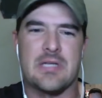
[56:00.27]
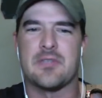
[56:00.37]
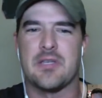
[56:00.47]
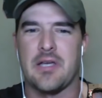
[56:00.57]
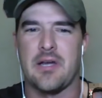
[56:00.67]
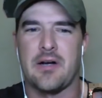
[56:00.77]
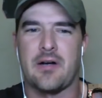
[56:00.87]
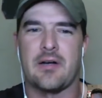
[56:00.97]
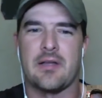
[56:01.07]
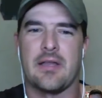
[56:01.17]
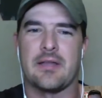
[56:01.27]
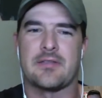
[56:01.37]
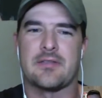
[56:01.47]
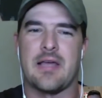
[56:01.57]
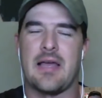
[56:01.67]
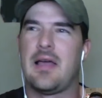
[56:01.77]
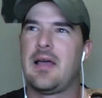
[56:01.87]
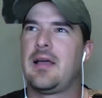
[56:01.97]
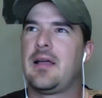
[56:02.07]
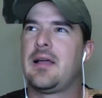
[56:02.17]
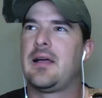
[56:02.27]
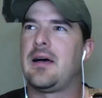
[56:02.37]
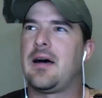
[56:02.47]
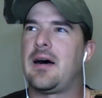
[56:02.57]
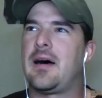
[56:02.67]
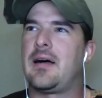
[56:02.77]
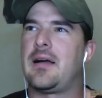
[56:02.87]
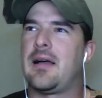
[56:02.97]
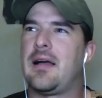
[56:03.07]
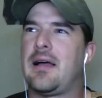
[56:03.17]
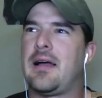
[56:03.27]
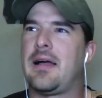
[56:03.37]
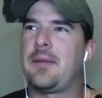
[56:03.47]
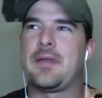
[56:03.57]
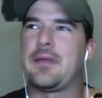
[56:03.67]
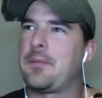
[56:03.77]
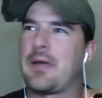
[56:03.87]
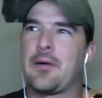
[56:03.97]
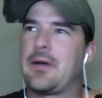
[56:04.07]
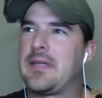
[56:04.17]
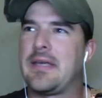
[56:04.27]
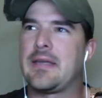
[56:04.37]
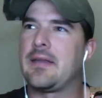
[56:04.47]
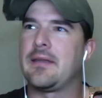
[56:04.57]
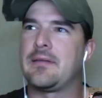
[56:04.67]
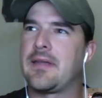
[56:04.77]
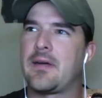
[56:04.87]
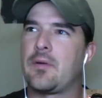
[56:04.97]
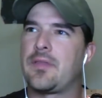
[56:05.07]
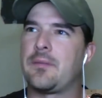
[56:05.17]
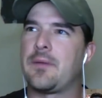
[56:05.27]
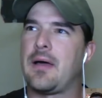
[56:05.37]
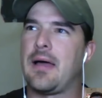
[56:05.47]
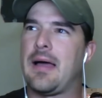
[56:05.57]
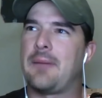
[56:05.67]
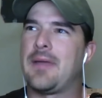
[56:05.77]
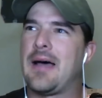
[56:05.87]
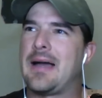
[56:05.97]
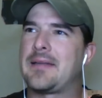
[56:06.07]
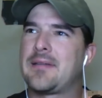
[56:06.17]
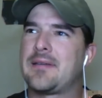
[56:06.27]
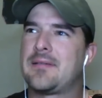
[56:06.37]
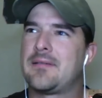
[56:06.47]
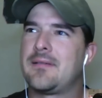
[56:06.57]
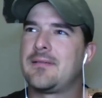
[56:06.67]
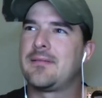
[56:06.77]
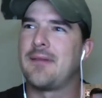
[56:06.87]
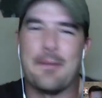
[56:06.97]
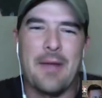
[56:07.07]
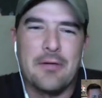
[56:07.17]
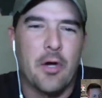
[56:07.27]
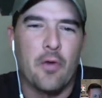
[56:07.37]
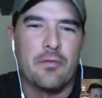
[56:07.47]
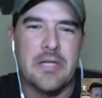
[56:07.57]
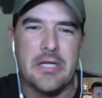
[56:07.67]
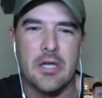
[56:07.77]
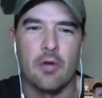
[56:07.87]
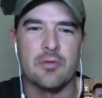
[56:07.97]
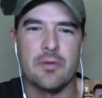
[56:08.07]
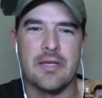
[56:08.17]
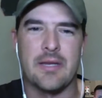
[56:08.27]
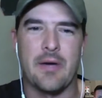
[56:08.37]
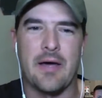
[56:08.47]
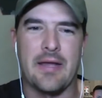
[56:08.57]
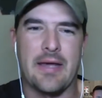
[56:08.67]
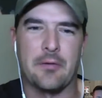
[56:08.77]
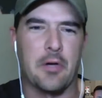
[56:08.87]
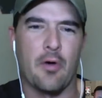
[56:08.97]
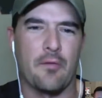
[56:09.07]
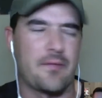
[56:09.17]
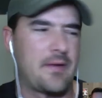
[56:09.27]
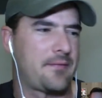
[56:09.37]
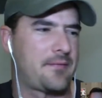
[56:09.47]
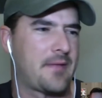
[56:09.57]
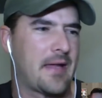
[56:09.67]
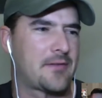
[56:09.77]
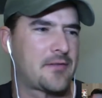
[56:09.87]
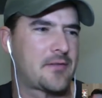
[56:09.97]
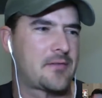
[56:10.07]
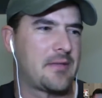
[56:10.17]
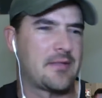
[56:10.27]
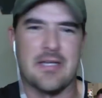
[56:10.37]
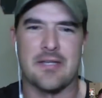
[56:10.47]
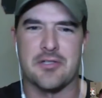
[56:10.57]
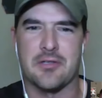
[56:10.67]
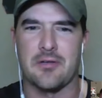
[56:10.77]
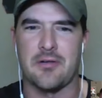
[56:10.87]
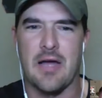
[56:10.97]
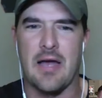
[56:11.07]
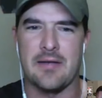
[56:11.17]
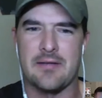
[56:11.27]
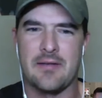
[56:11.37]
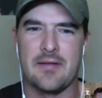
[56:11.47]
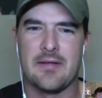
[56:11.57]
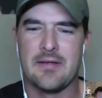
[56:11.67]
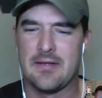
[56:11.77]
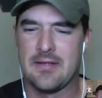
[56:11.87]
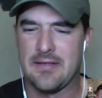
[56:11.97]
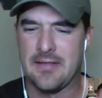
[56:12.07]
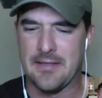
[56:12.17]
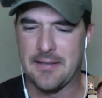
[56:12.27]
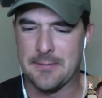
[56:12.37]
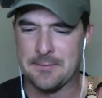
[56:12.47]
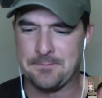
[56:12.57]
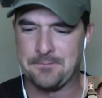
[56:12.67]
a year it, it's uh, i mean you may go out to eat and dinner with them I, i'm not I'm not really overly close with anybody. I don't know if, if that's intentional or not. Um,